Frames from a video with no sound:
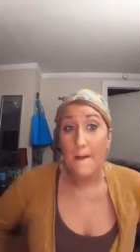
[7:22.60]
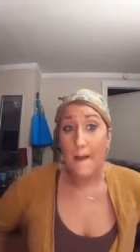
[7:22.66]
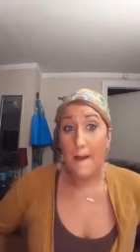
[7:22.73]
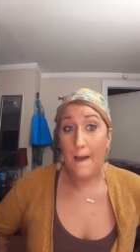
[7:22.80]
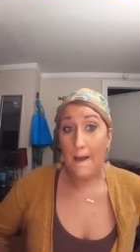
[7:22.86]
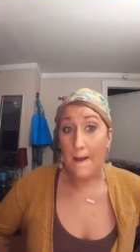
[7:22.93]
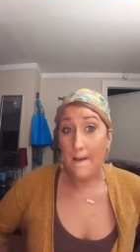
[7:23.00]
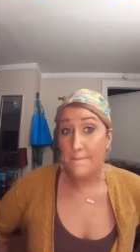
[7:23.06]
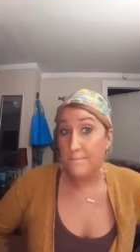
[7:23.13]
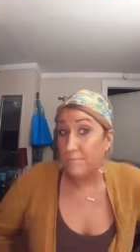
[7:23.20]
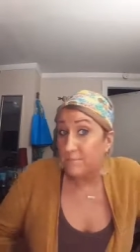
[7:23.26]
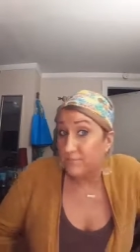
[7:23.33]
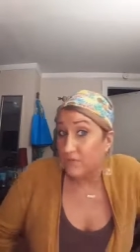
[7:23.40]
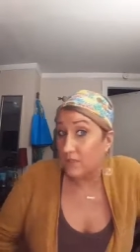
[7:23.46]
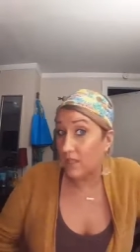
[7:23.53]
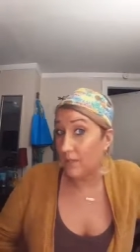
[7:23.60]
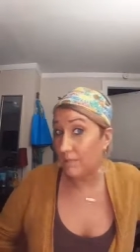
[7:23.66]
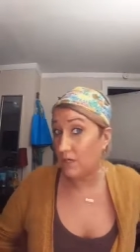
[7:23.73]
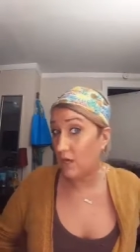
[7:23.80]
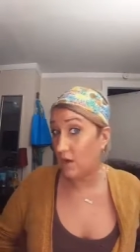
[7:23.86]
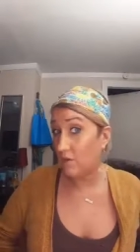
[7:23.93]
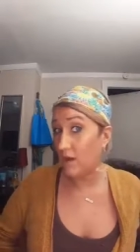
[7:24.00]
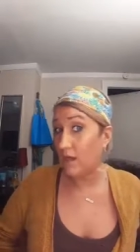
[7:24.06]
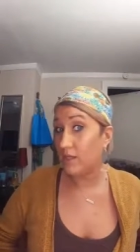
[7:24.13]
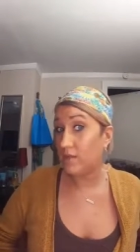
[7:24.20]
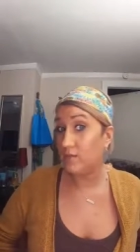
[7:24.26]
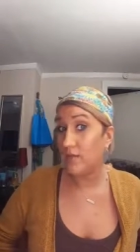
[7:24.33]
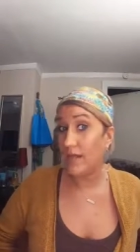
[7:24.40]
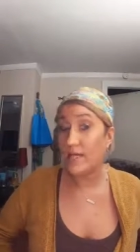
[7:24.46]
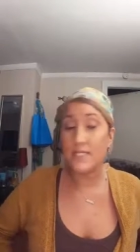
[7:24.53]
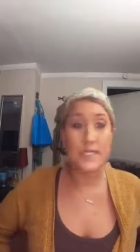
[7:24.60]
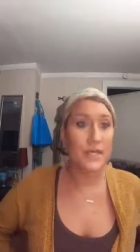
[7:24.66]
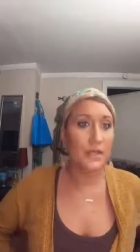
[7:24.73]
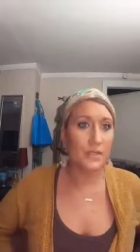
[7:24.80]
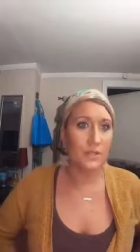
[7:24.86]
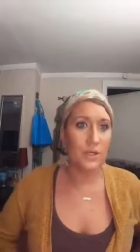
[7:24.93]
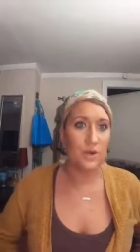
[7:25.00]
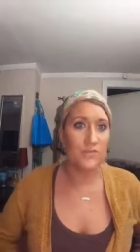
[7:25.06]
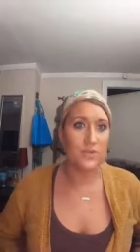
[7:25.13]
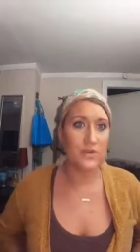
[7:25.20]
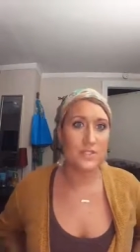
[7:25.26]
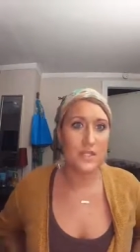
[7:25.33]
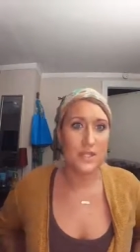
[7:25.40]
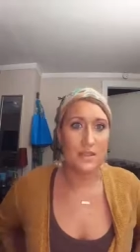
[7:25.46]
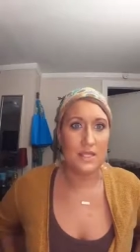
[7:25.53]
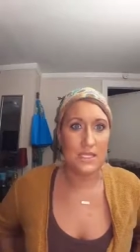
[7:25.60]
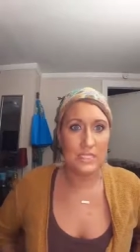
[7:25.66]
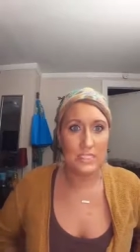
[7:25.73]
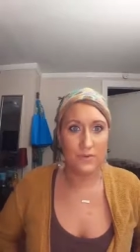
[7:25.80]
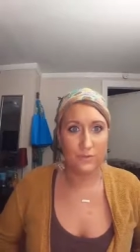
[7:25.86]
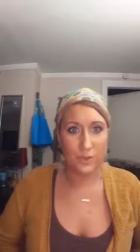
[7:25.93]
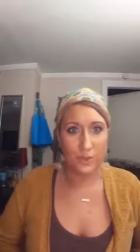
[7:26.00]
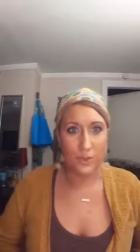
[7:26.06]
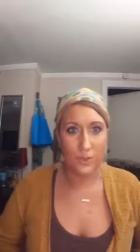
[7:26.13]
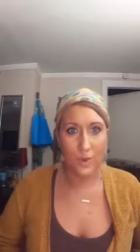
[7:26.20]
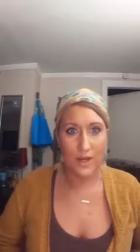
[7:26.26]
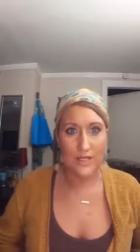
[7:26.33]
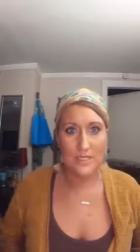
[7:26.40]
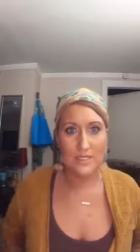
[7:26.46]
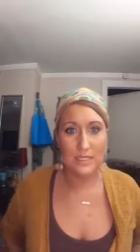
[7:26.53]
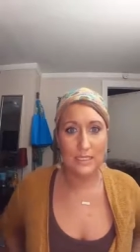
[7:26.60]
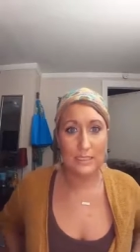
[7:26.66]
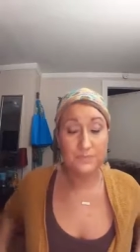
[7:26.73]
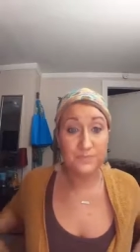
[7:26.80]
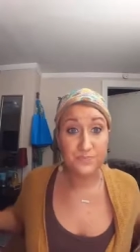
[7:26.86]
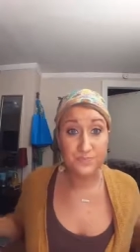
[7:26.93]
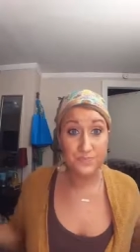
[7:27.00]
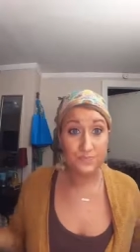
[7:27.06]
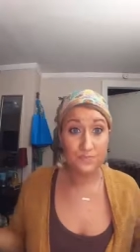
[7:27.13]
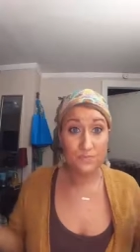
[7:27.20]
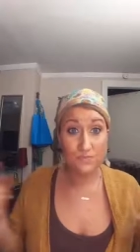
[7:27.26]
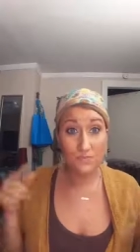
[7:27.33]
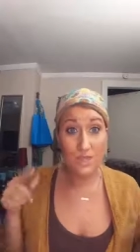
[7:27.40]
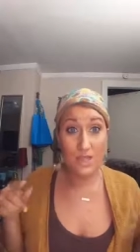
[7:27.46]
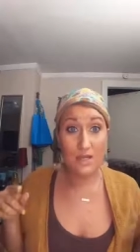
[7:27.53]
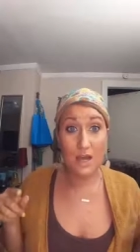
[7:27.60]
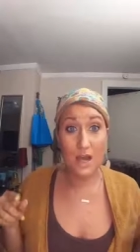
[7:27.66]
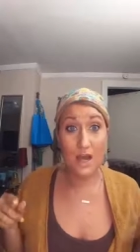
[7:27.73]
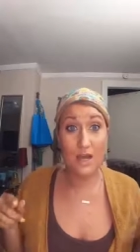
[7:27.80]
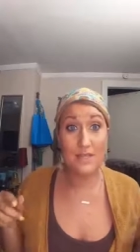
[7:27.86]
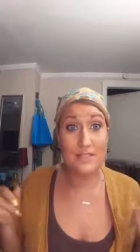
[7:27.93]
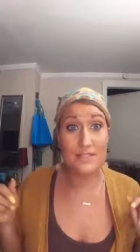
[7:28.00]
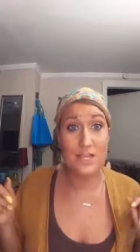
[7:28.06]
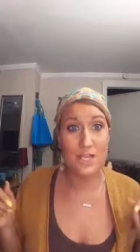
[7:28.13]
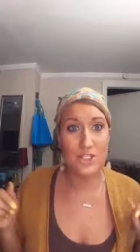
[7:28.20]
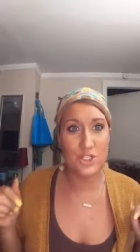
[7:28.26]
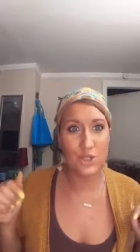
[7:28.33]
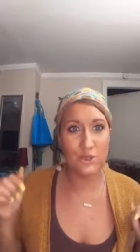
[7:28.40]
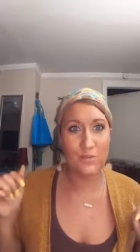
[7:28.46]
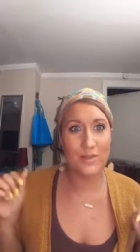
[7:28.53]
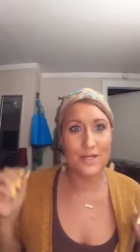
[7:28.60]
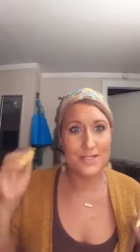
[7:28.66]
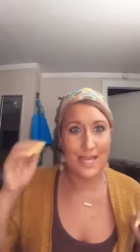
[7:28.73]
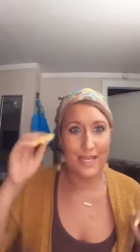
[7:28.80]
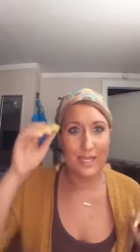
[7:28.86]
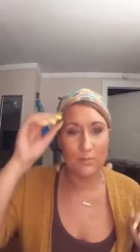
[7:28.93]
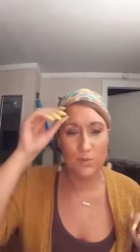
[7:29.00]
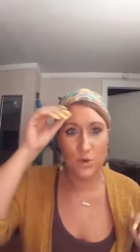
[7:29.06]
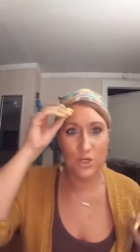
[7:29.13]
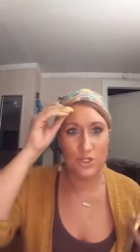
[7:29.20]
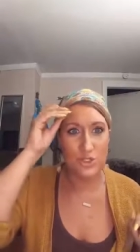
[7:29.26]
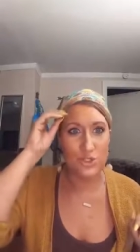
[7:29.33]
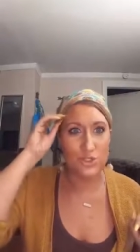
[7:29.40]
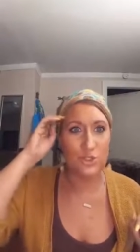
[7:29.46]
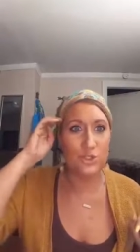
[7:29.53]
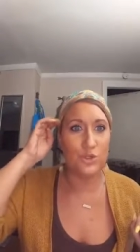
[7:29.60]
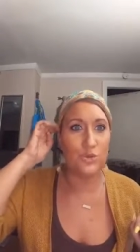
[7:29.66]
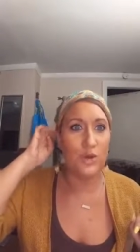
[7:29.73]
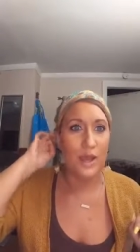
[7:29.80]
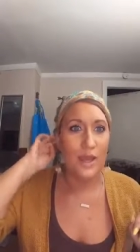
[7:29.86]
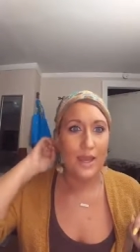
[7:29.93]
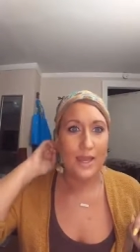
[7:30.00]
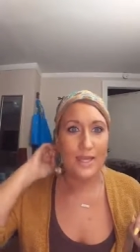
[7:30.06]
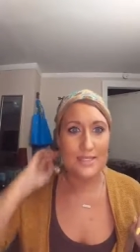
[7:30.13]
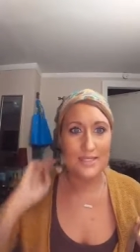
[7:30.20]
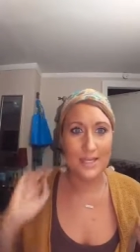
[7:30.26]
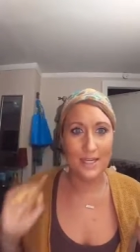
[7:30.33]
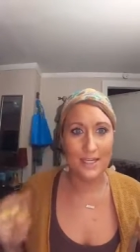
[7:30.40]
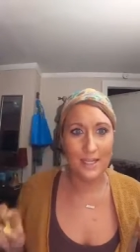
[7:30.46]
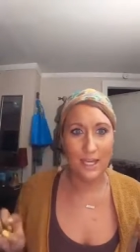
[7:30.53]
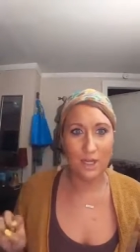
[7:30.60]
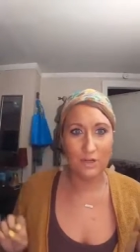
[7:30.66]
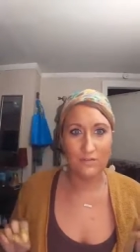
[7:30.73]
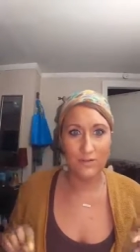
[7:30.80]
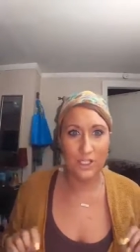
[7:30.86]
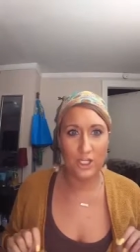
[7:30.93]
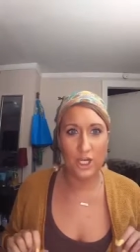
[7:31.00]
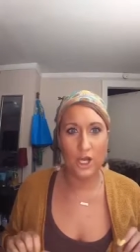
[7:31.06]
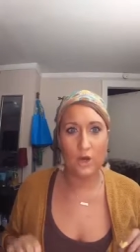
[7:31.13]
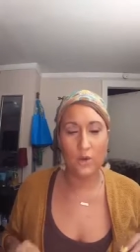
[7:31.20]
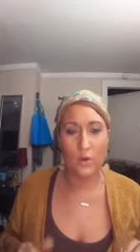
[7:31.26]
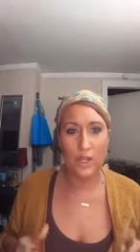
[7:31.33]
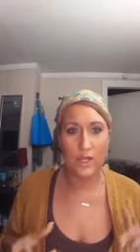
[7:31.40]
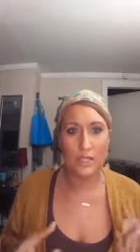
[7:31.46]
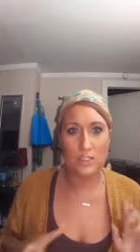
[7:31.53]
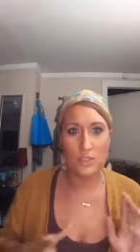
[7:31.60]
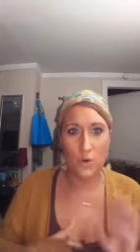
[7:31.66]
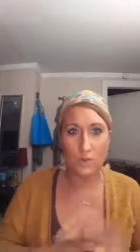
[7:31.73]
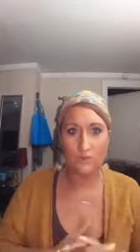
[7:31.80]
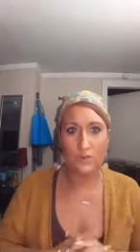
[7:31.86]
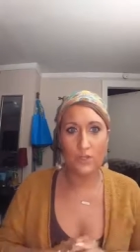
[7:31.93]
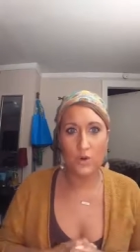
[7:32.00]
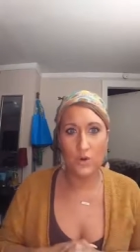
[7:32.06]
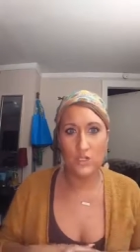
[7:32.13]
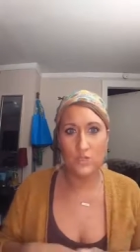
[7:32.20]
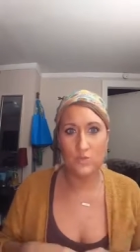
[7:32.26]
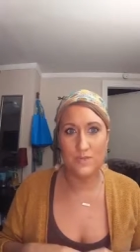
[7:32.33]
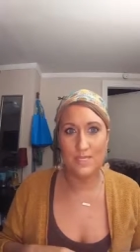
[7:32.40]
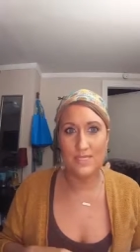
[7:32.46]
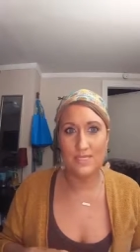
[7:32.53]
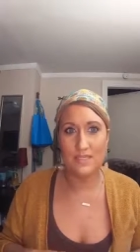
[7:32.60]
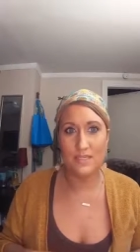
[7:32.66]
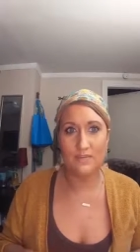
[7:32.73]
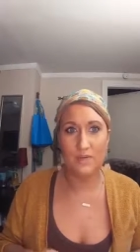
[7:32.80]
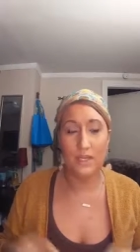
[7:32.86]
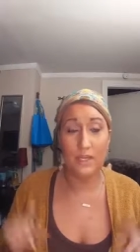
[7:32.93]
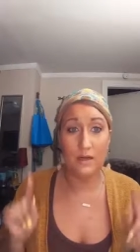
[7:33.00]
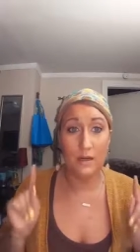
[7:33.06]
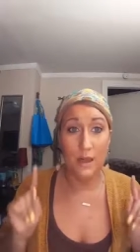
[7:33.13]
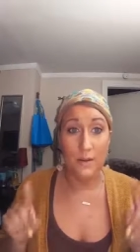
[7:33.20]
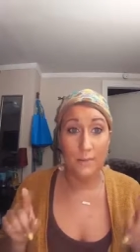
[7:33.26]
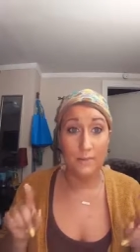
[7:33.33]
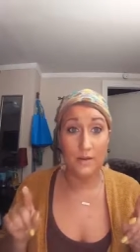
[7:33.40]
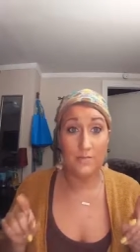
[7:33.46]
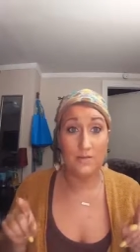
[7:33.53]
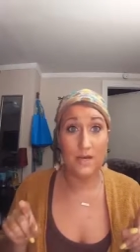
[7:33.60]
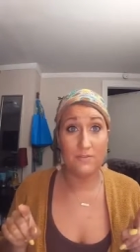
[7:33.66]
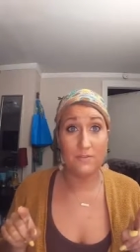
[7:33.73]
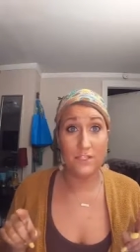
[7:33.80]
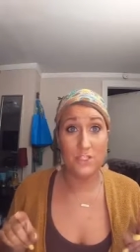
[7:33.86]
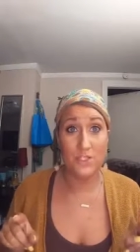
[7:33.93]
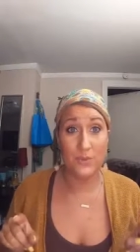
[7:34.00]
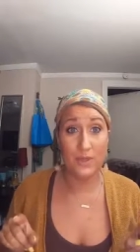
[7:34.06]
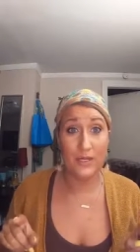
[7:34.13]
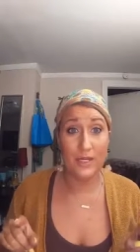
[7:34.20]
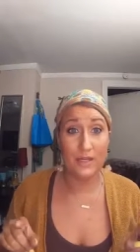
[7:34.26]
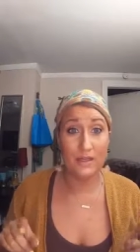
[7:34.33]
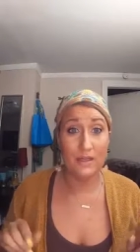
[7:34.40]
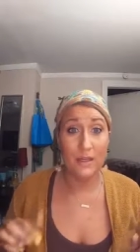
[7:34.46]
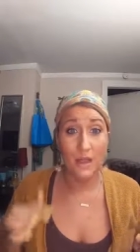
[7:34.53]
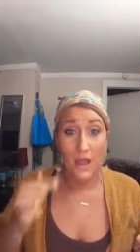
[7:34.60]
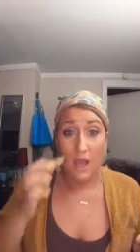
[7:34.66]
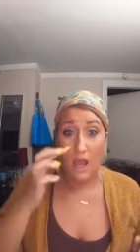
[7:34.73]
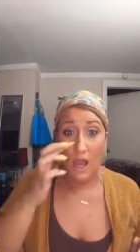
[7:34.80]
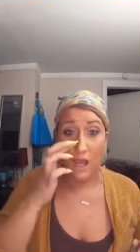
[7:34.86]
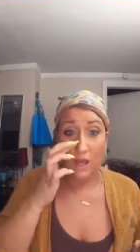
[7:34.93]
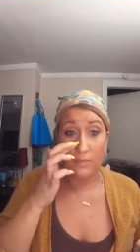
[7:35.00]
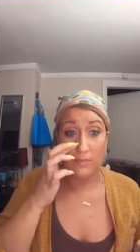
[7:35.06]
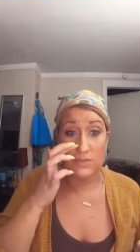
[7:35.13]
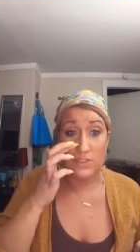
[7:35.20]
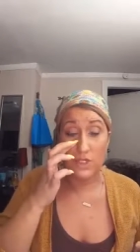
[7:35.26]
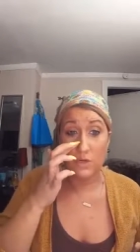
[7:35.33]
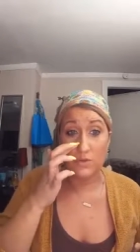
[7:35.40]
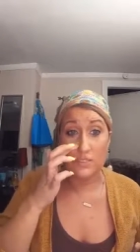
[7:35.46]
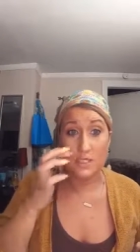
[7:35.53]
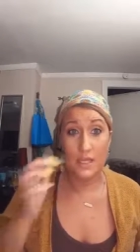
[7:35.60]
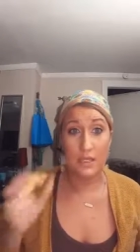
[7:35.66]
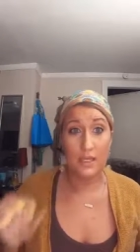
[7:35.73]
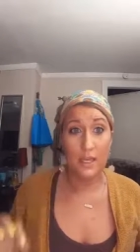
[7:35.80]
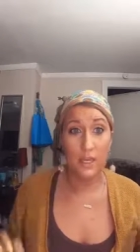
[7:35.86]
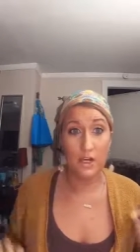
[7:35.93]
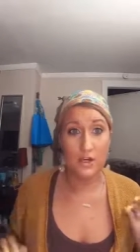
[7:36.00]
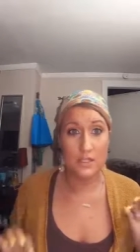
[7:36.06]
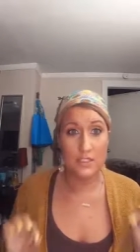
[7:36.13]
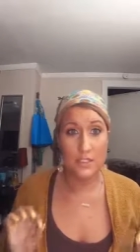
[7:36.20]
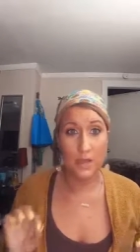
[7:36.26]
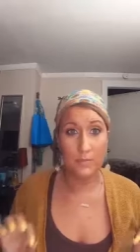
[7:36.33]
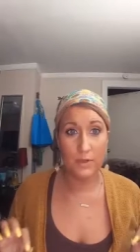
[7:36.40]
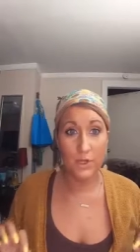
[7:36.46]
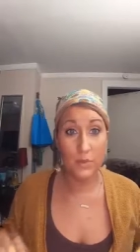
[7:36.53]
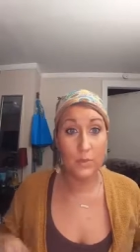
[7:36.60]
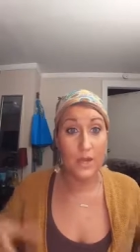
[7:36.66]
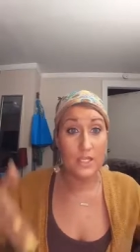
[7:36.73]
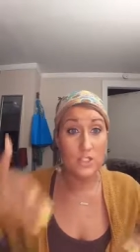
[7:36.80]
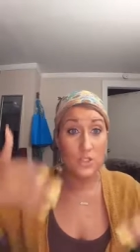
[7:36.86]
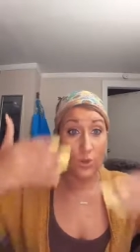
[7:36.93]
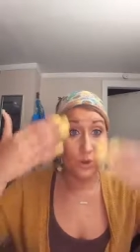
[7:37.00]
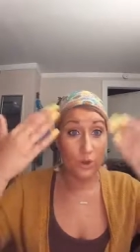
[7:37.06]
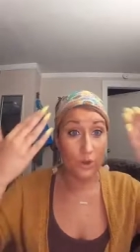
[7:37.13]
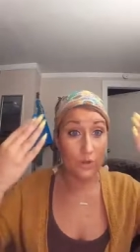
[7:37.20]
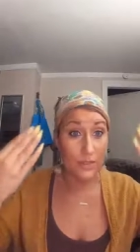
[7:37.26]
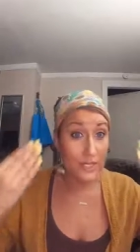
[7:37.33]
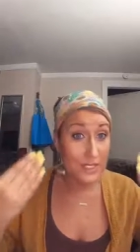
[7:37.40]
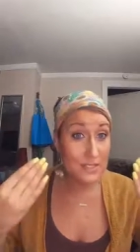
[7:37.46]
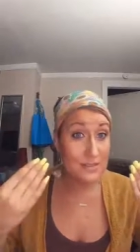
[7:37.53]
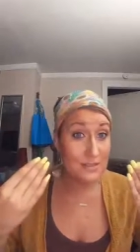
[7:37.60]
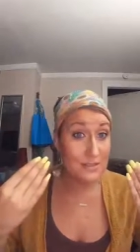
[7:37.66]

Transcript: Um, let me know how you liked it. Let me know if there's anything different you want to see. Uh, stay tuned because I am going to do a skincare video. It's hopefully going to be this evening, but I'm definitely doing it. Um, so skincare is coming your way. So all this